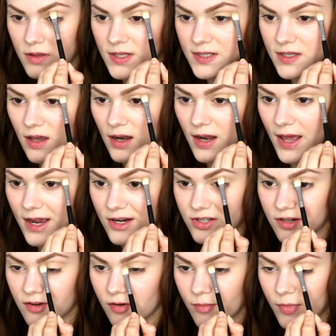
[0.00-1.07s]
This color
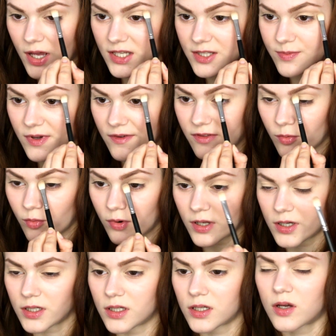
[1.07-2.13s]
actually reminds me of the
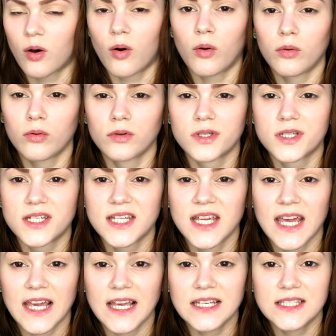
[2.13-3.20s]
one called
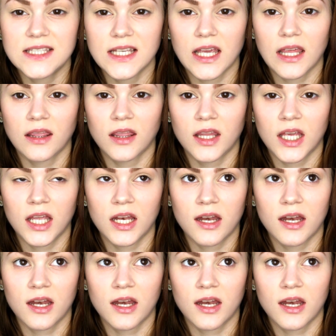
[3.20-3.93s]
Tease in the